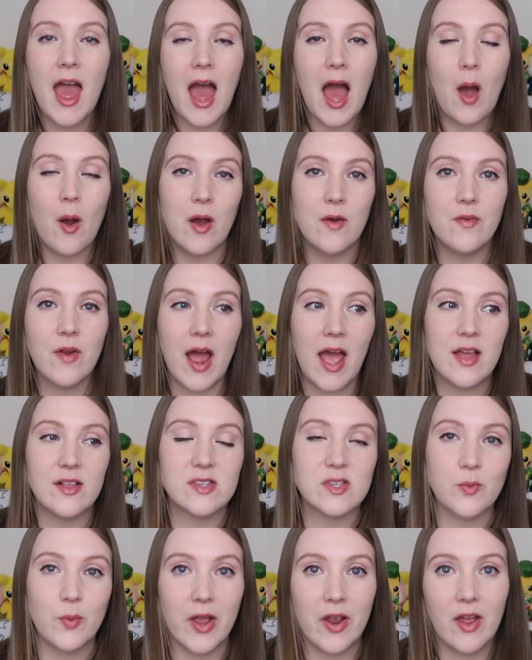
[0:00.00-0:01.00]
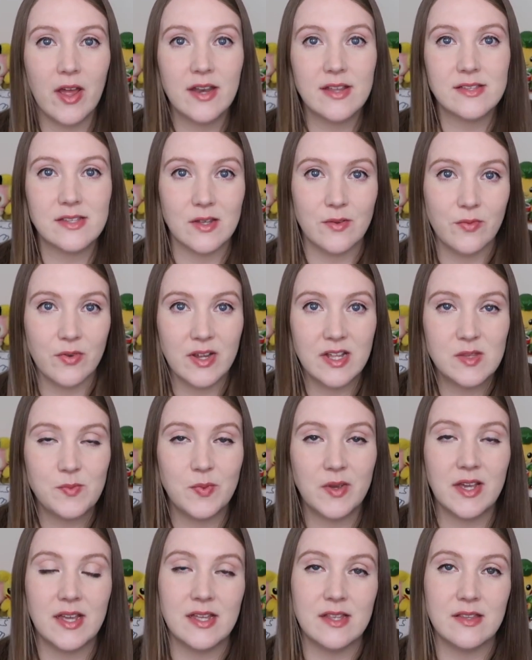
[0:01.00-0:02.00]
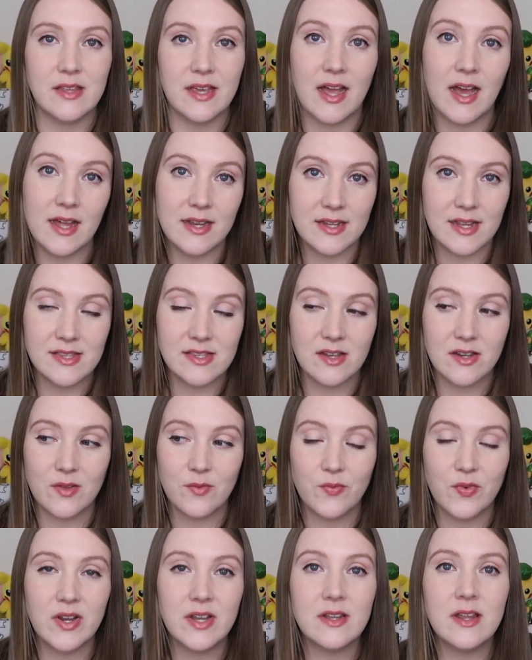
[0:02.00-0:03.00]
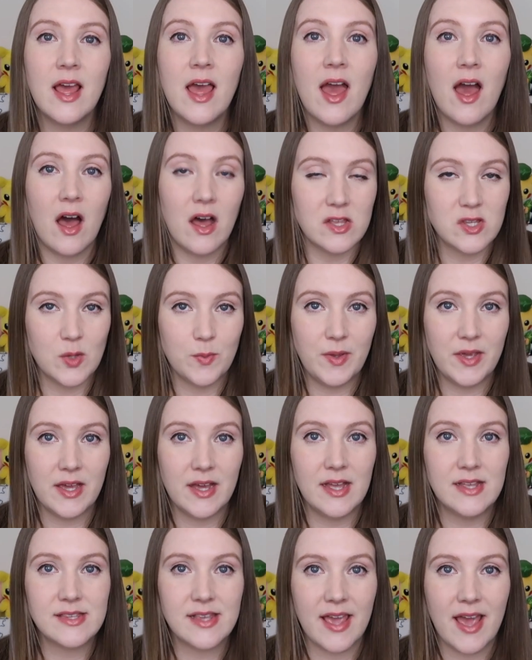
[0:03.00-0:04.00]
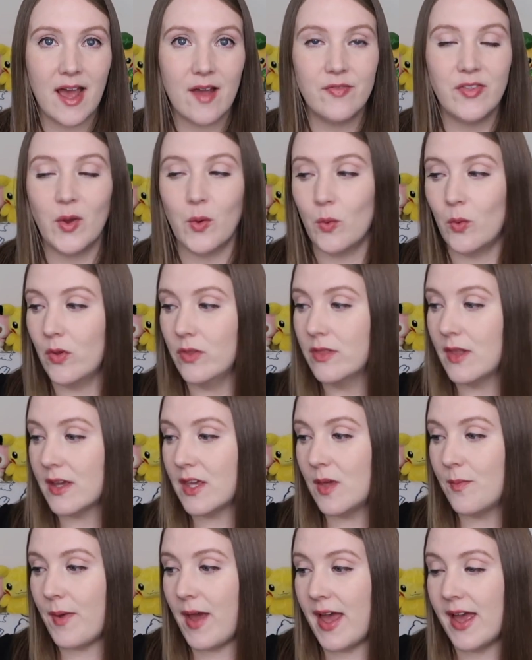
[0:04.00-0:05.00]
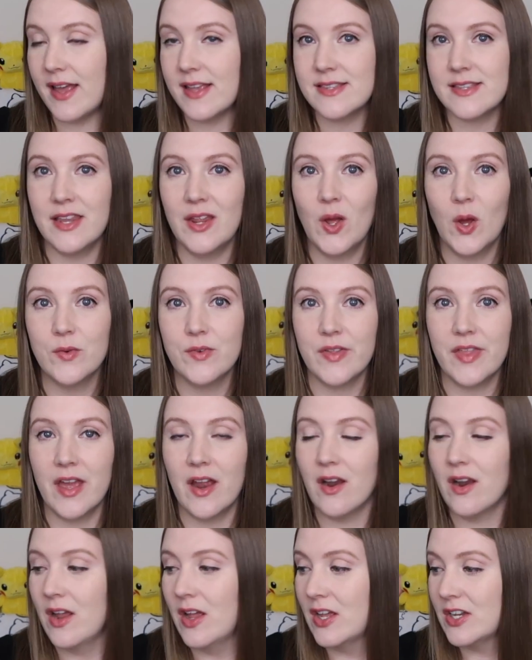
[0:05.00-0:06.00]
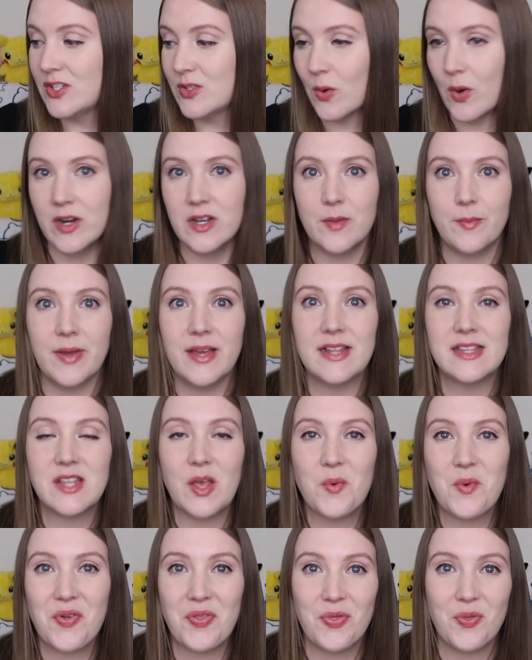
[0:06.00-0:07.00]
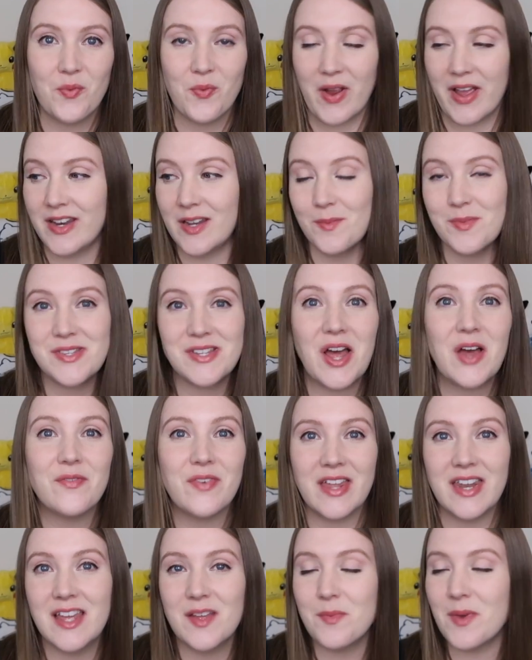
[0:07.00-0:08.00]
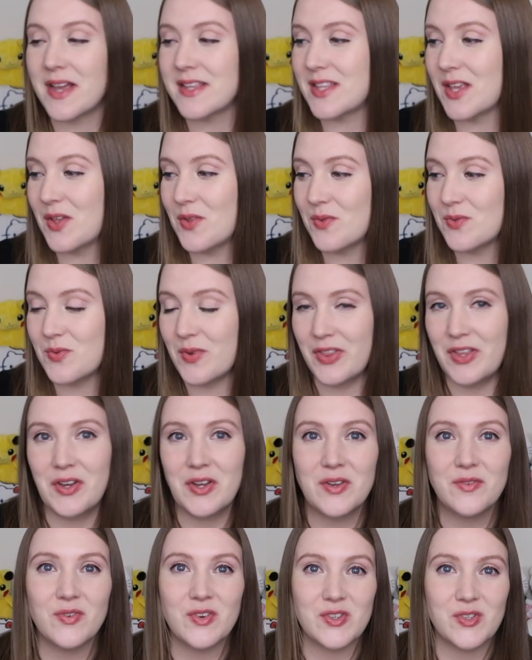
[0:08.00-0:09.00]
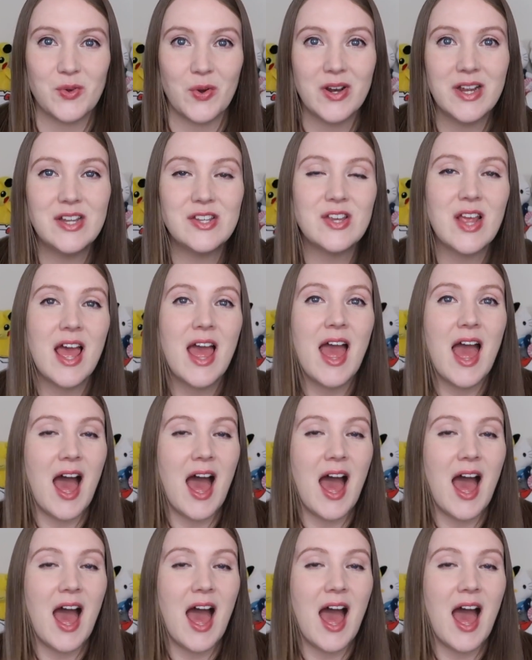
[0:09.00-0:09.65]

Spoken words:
However, I swear it is different because the contents are different. Also because they have the old lucky bag sitting over there, torn to bits with random stuff in it because it's really good for storage.